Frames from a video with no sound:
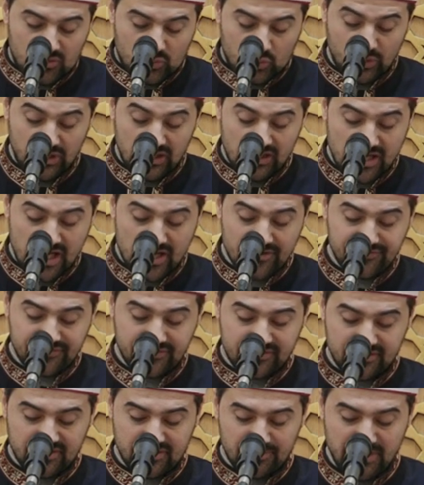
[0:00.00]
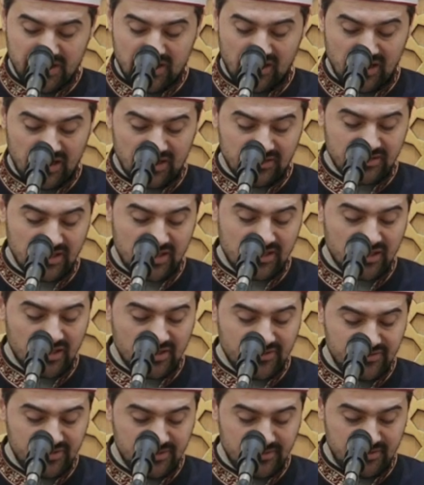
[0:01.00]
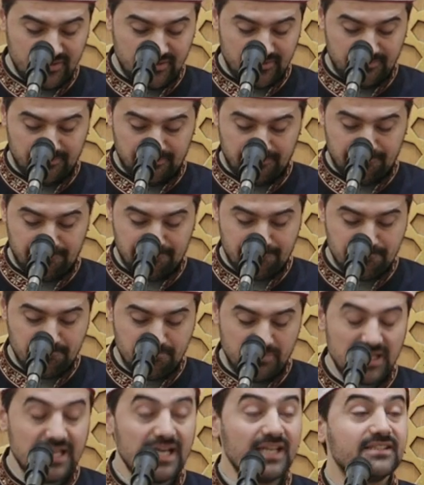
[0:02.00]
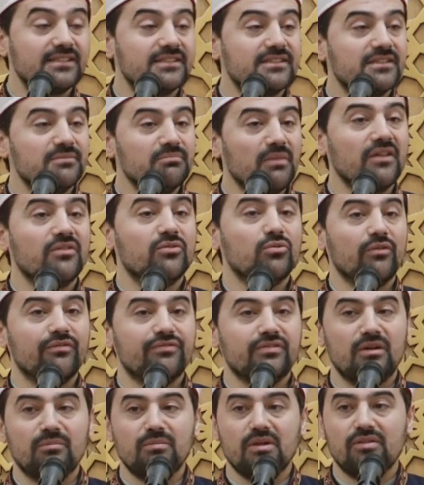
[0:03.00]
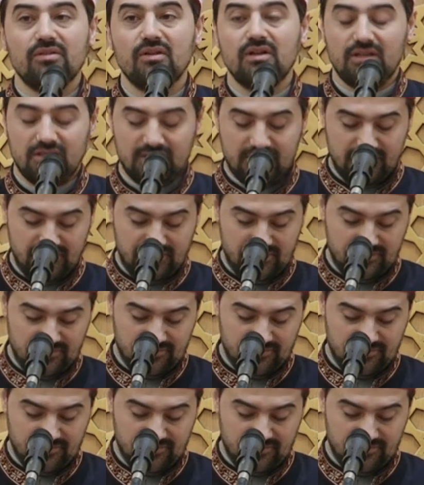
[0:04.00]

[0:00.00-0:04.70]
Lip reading: We left behind another blessed month of Ramadan.